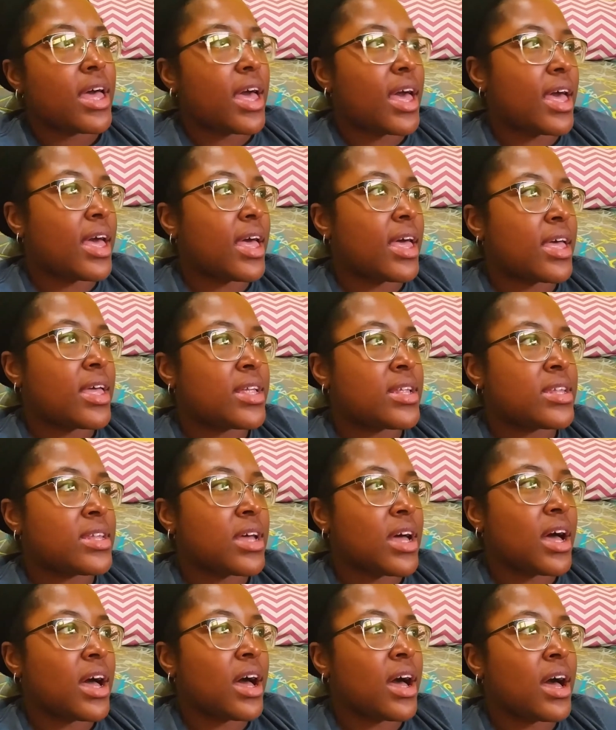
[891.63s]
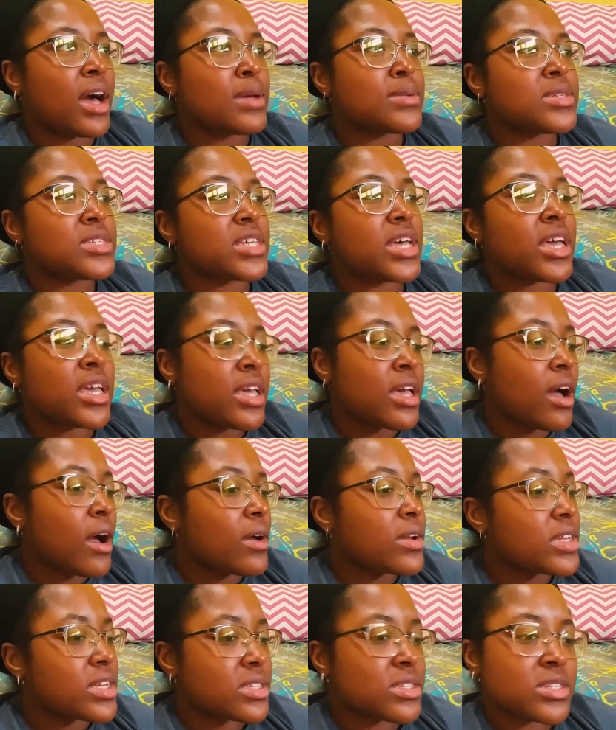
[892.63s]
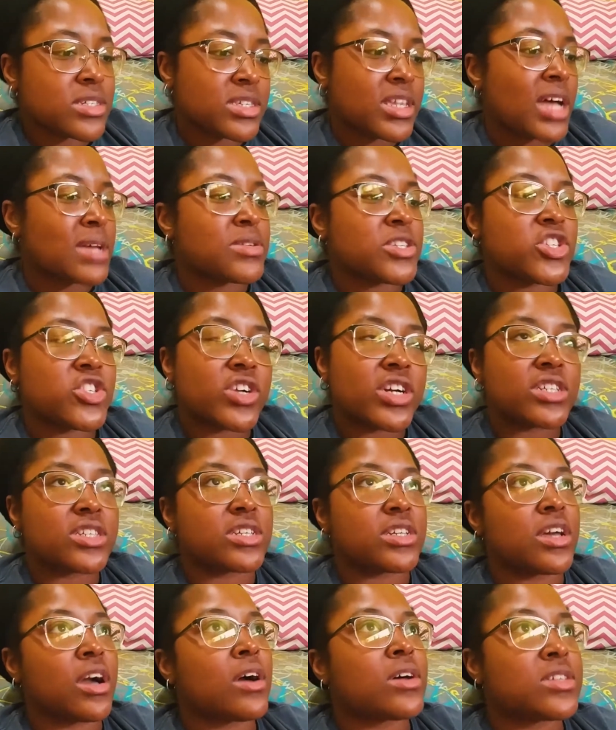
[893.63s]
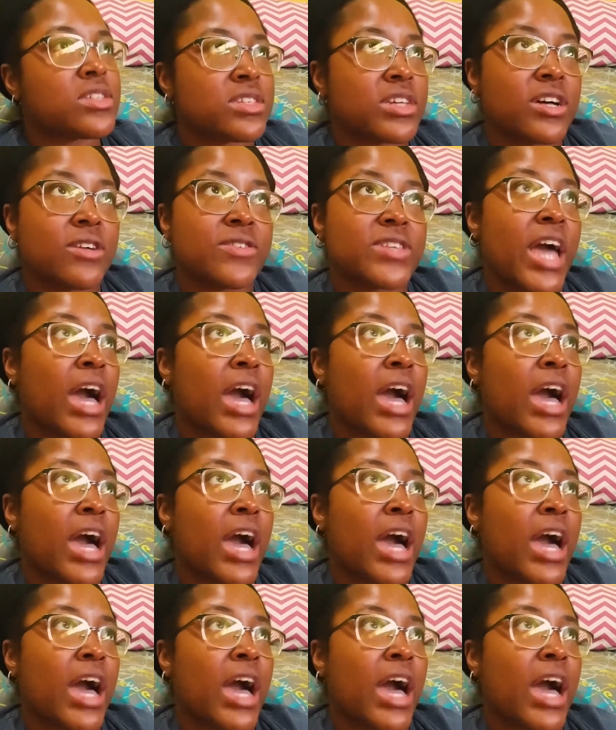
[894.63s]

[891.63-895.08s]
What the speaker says: And I'm saying y'all need to stop stressing yourselves